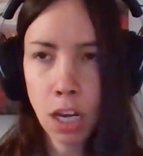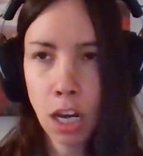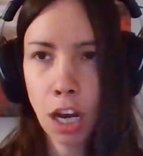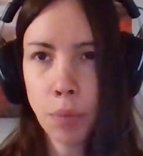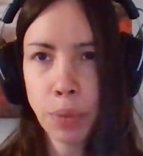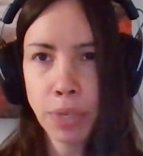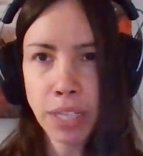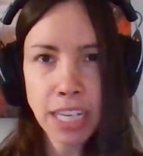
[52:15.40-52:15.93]

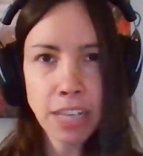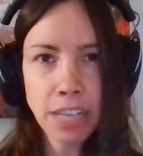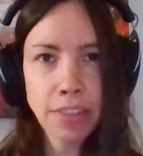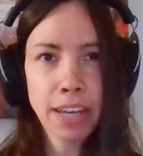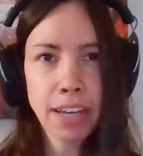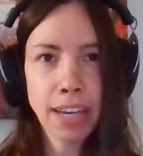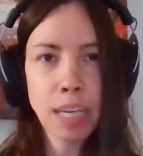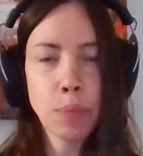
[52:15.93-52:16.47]
But a key
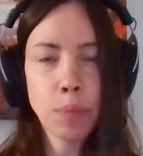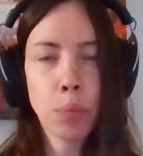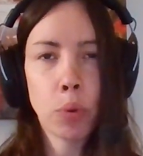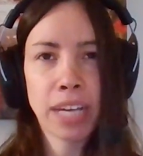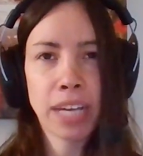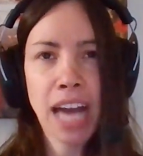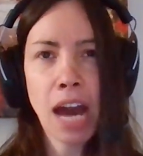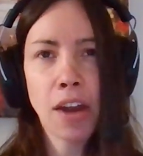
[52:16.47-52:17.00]
thing I keep
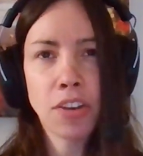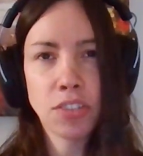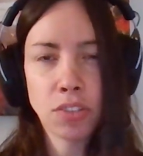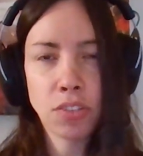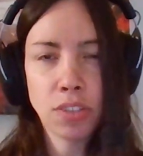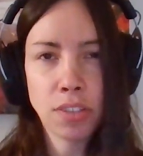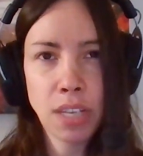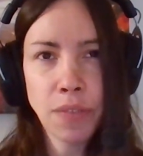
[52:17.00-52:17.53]
pointing out is
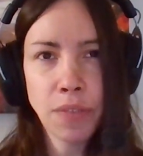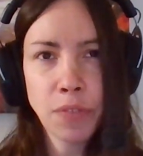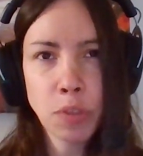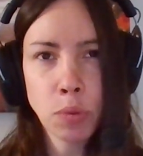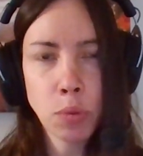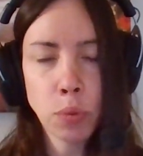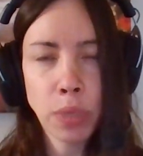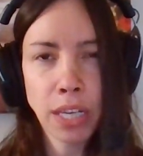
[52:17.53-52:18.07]
the difference
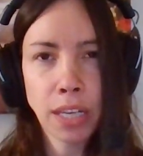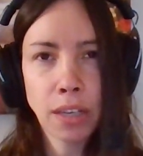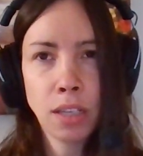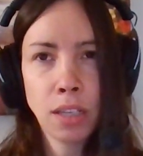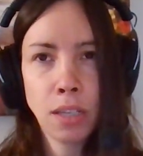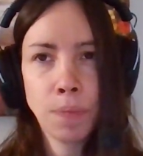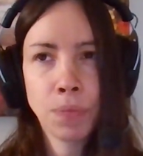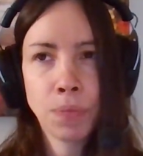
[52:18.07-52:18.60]
between
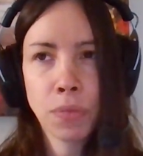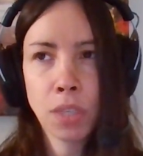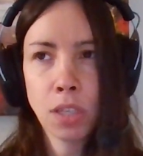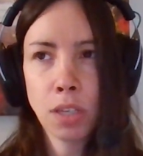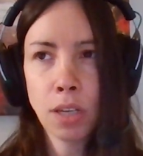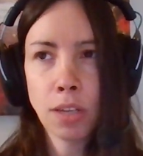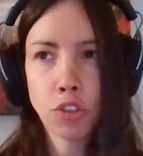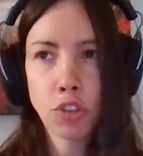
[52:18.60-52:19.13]

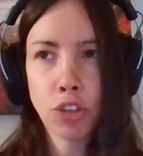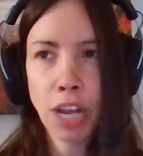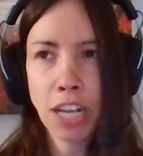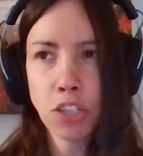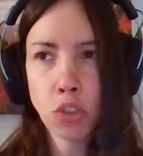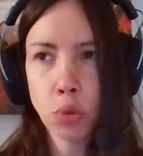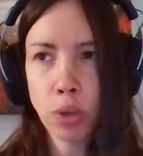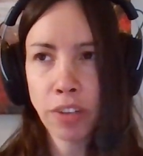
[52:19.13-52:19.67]

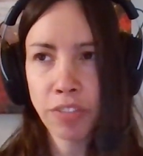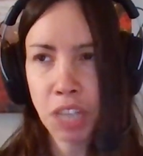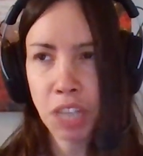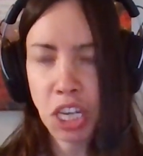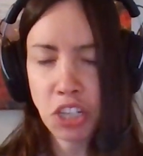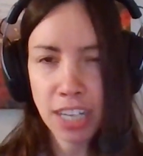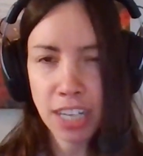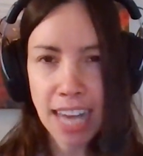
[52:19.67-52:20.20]
transitory
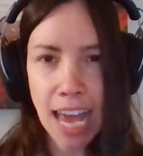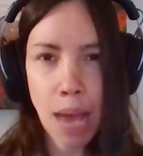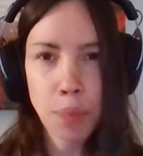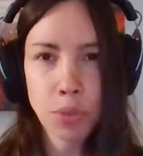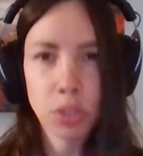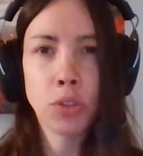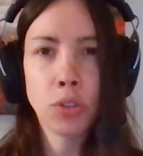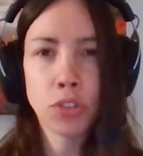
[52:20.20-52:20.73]
inflation in
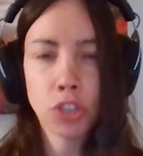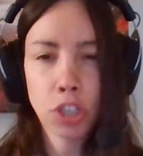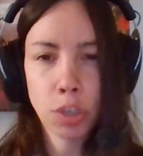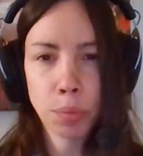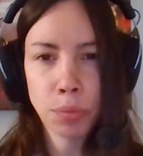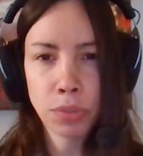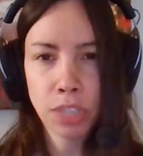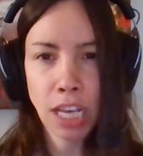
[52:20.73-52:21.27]
absolute
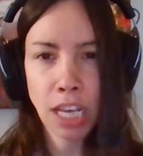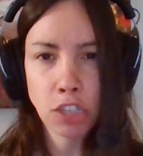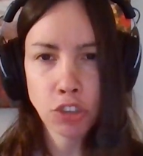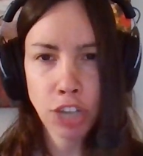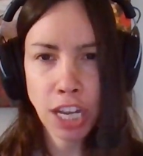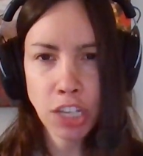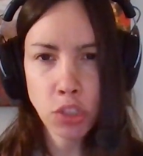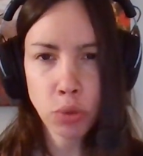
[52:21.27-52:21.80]
terms and
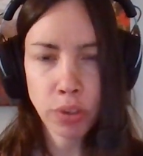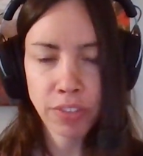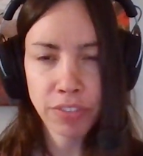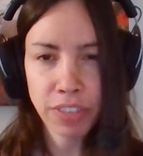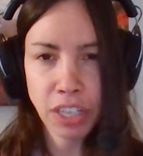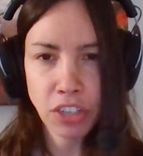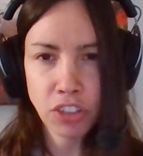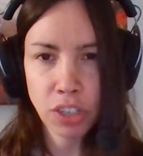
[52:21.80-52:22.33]
transitory
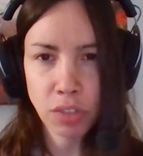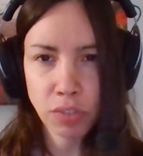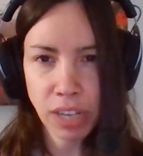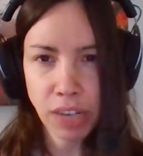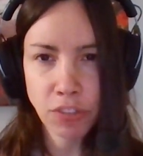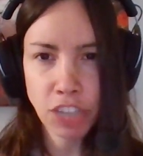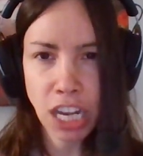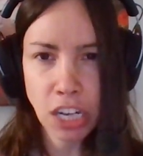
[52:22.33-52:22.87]
inflation in
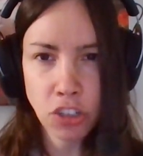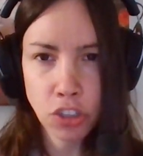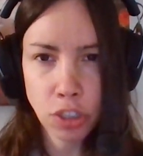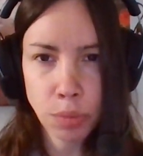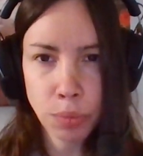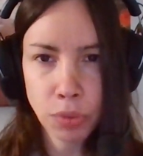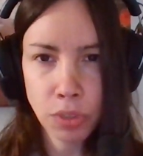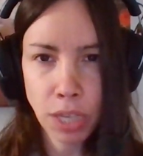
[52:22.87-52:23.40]
rate of change
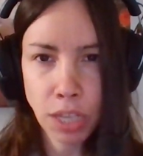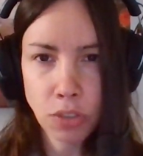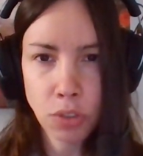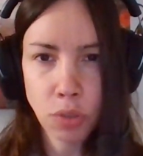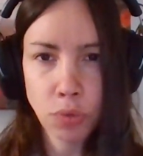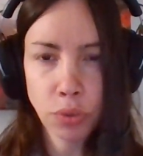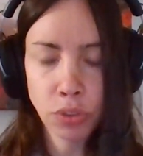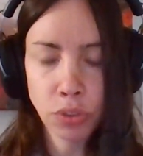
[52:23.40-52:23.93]
terms. And so,
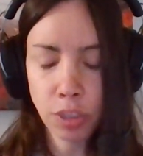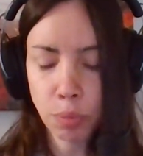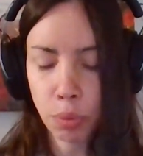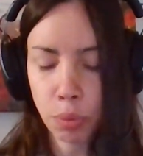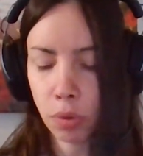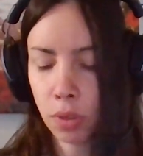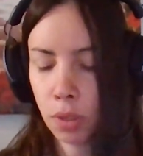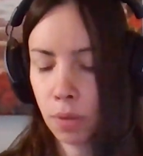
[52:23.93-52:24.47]
for
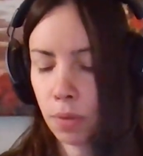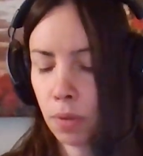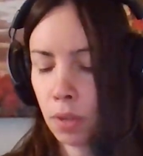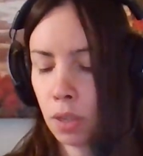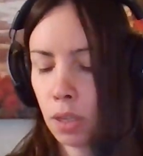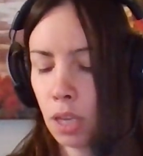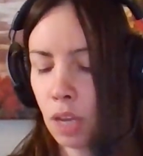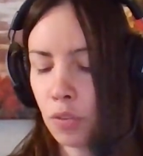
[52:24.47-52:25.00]
example,
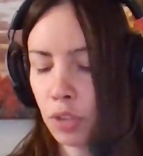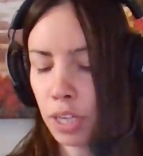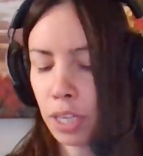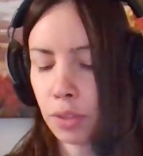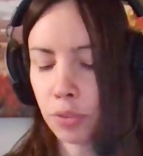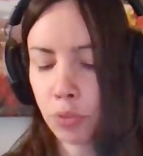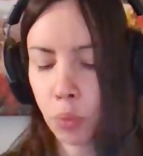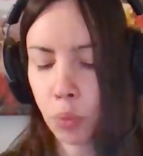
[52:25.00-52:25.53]
if you look at
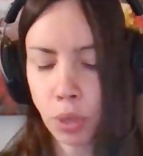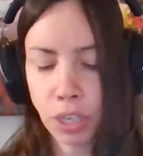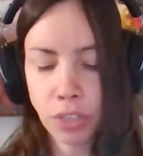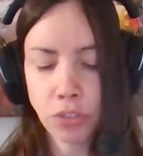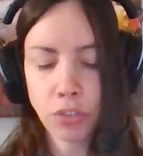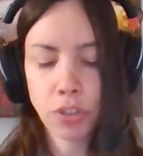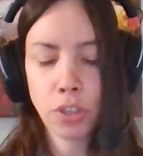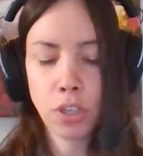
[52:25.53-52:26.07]
the
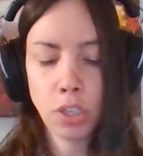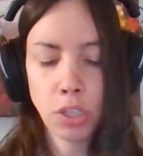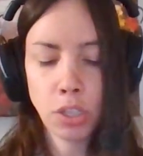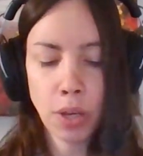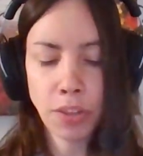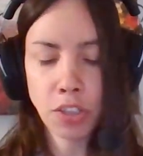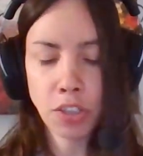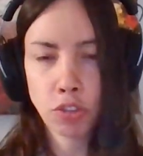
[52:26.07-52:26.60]
40s,
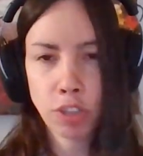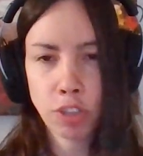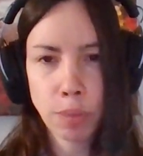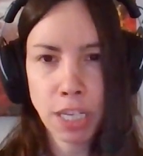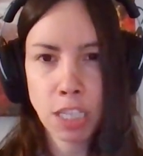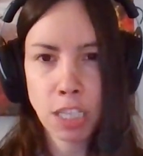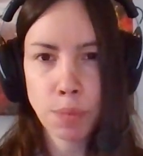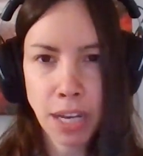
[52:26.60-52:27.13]
you had these three
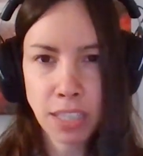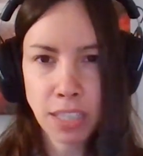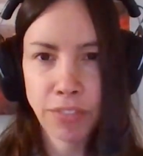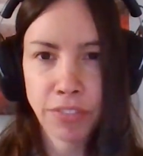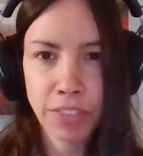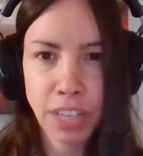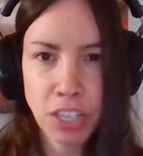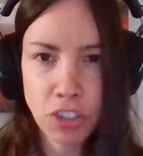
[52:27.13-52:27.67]
big spikes of
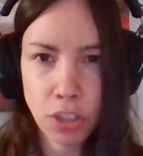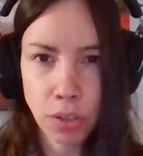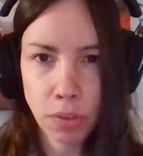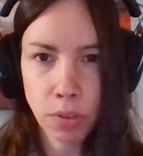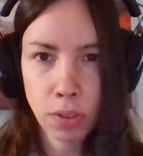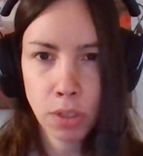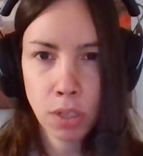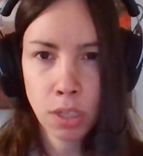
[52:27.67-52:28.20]
inflation.